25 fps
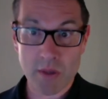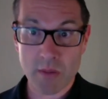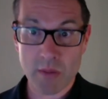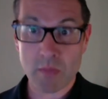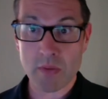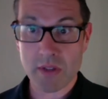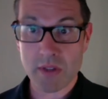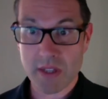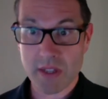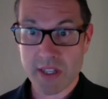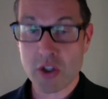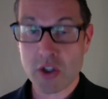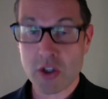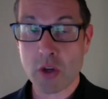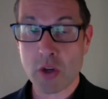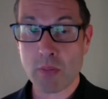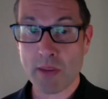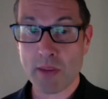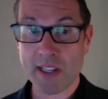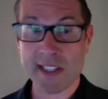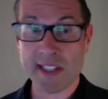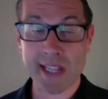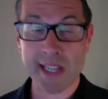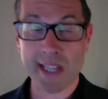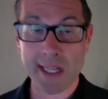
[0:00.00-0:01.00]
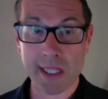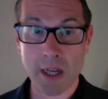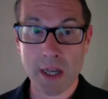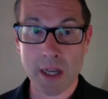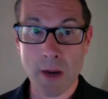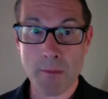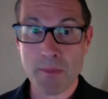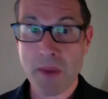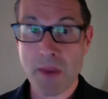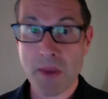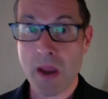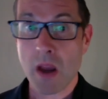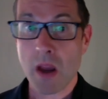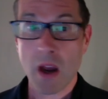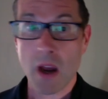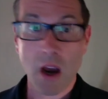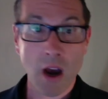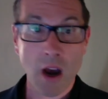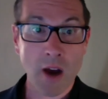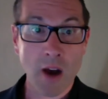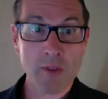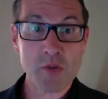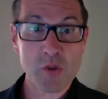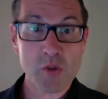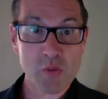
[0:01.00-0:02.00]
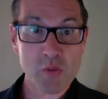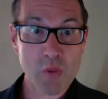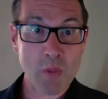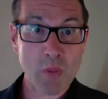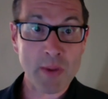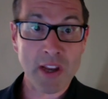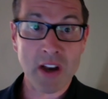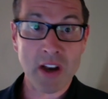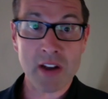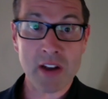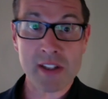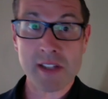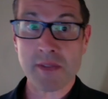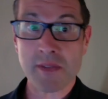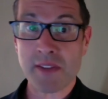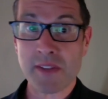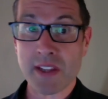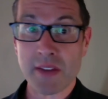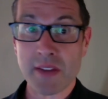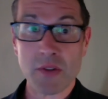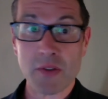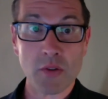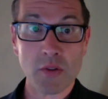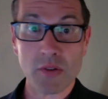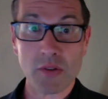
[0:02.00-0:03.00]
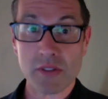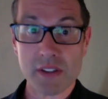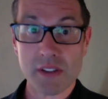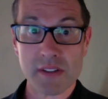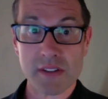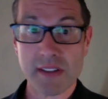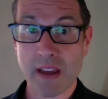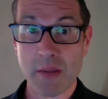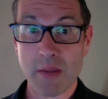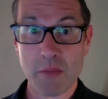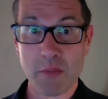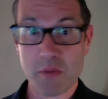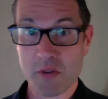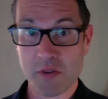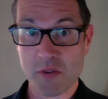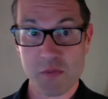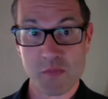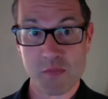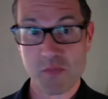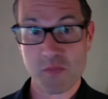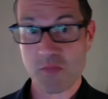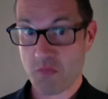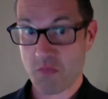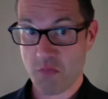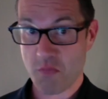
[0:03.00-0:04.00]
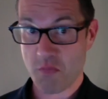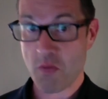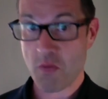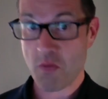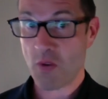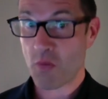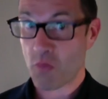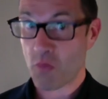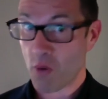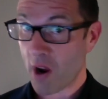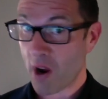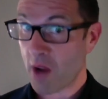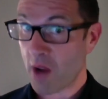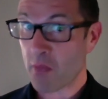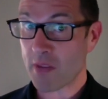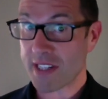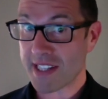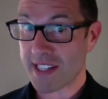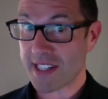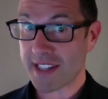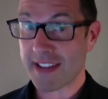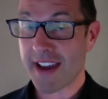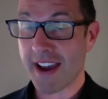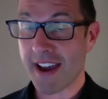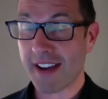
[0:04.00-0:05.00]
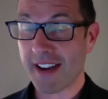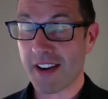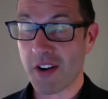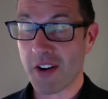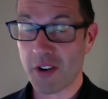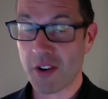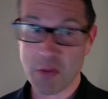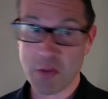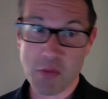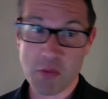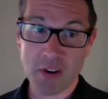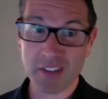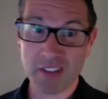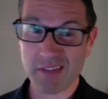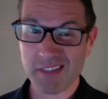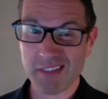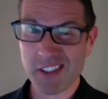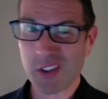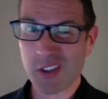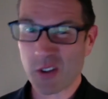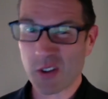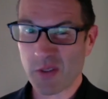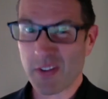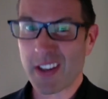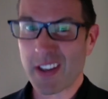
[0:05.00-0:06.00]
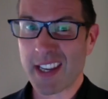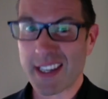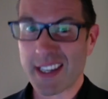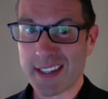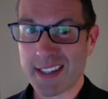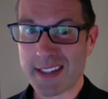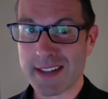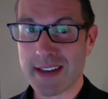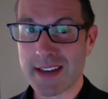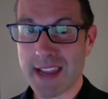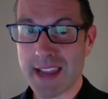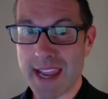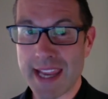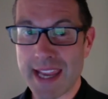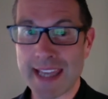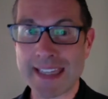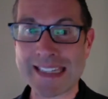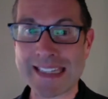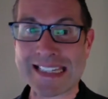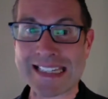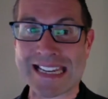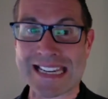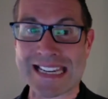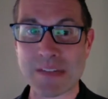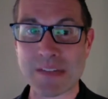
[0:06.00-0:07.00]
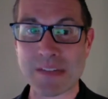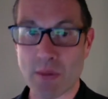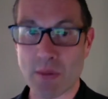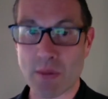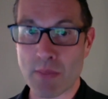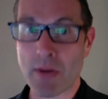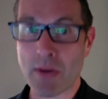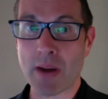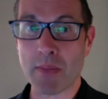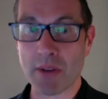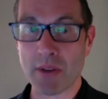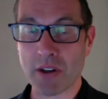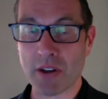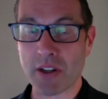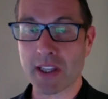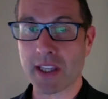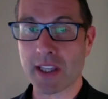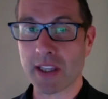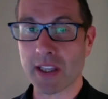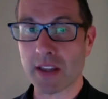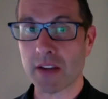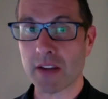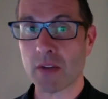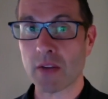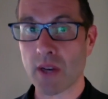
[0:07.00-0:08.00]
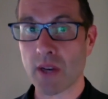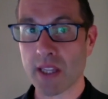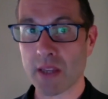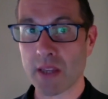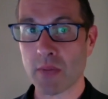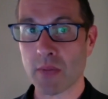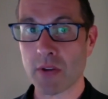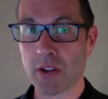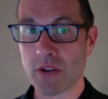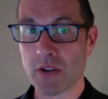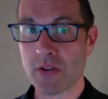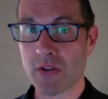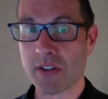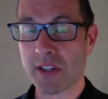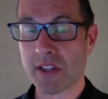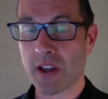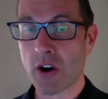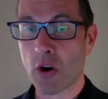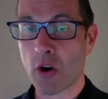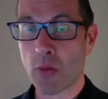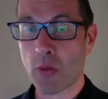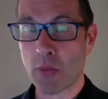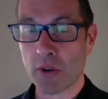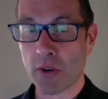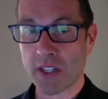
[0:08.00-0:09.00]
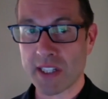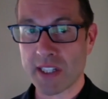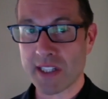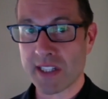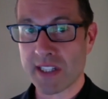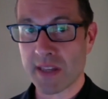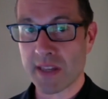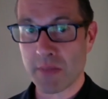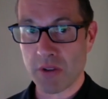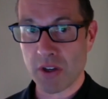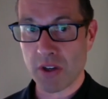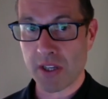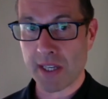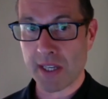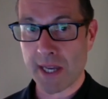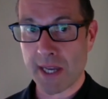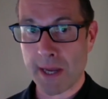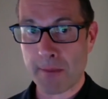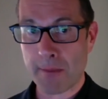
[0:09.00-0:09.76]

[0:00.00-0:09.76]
it took place standing up. Afterwards, when we asked if they thought that was why we did that, only one sort of indicated we might be looking at the way they were using the whole body to communicate.